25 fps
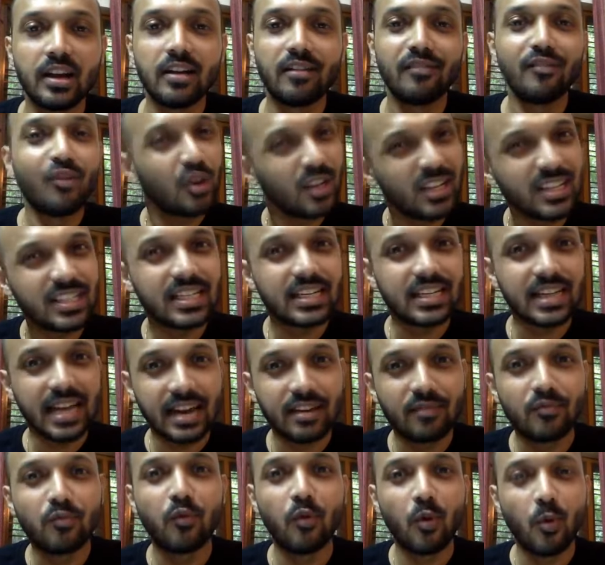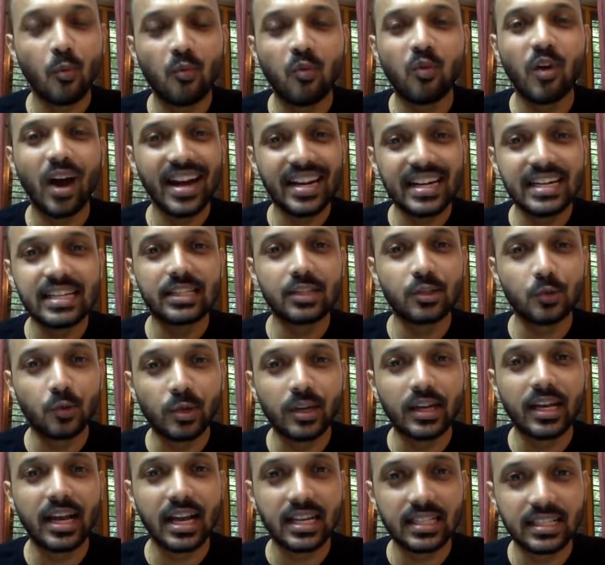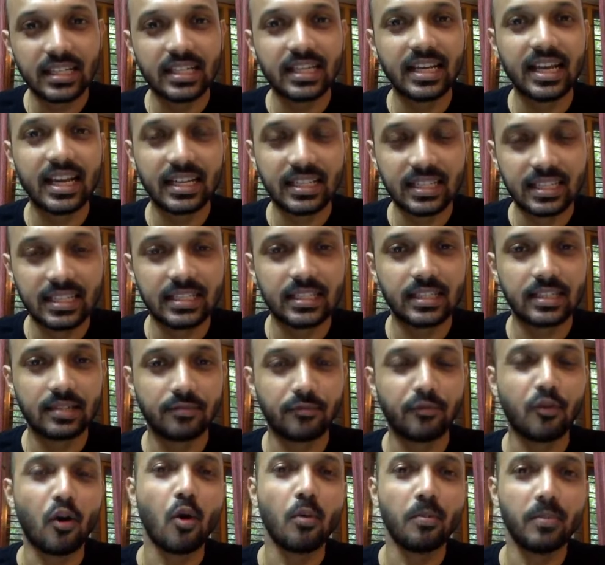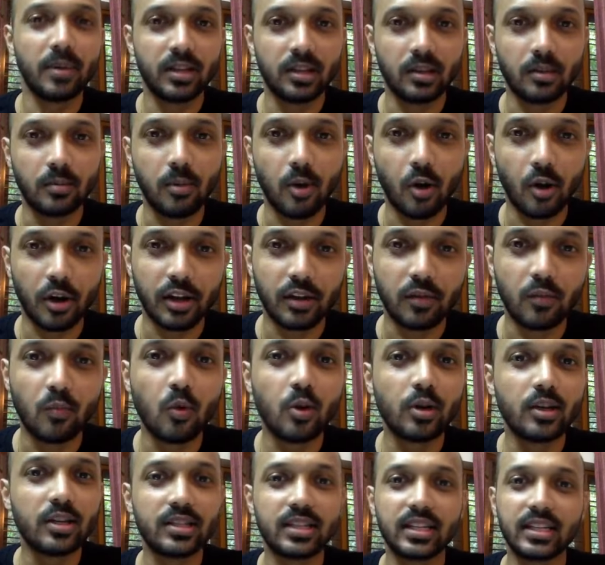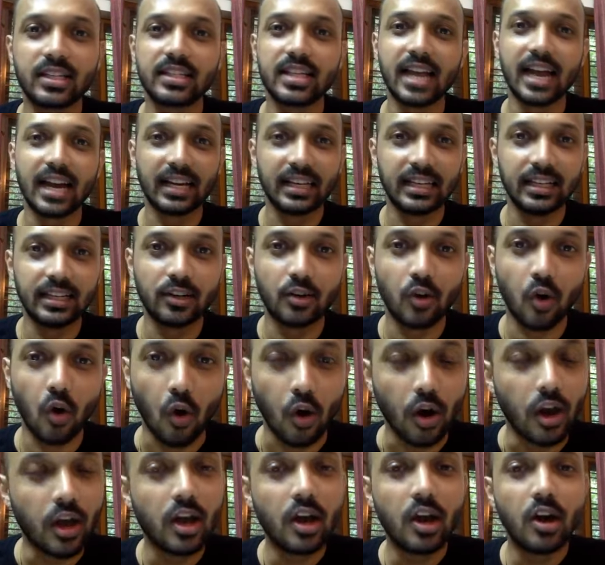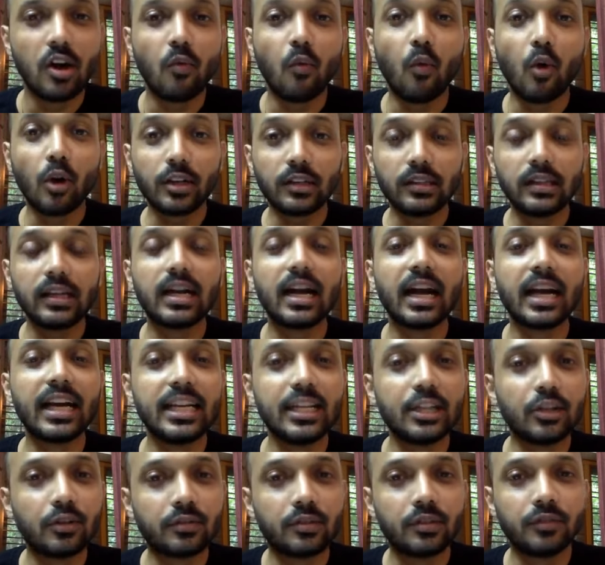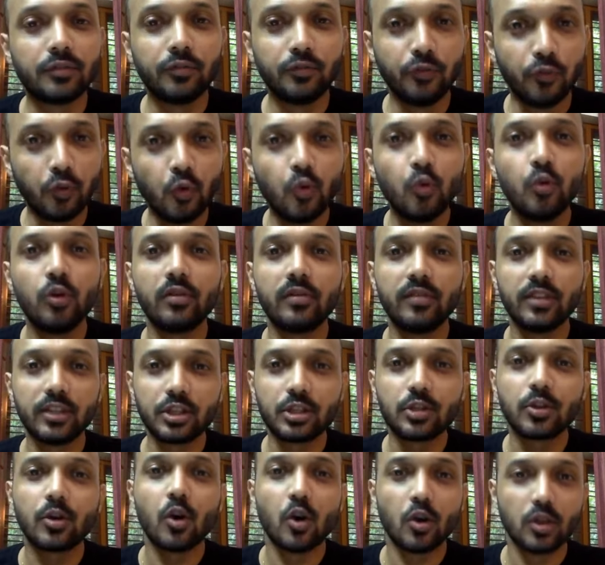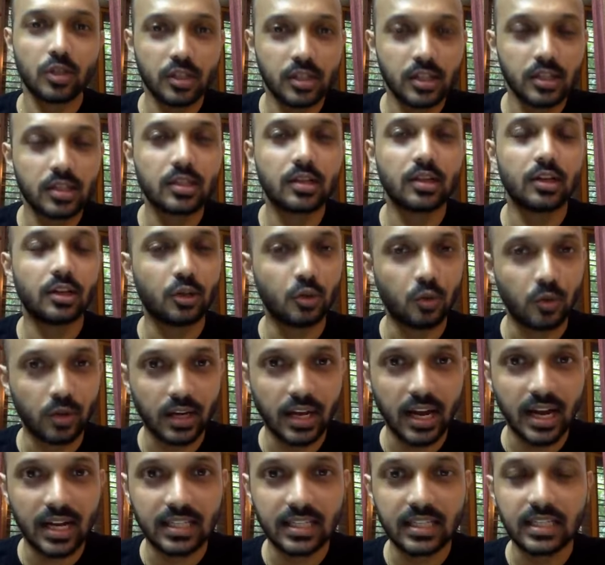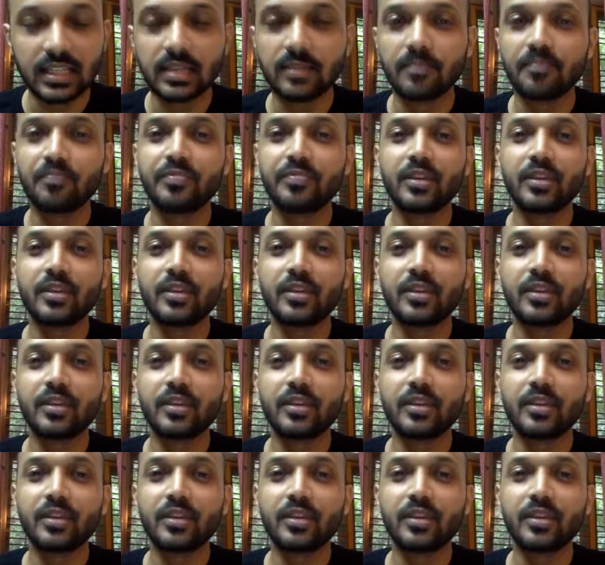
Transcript: What is it, and why does uric acid get formed in the body? What is exactly wrong? What are the kind of the food which causes uric acid?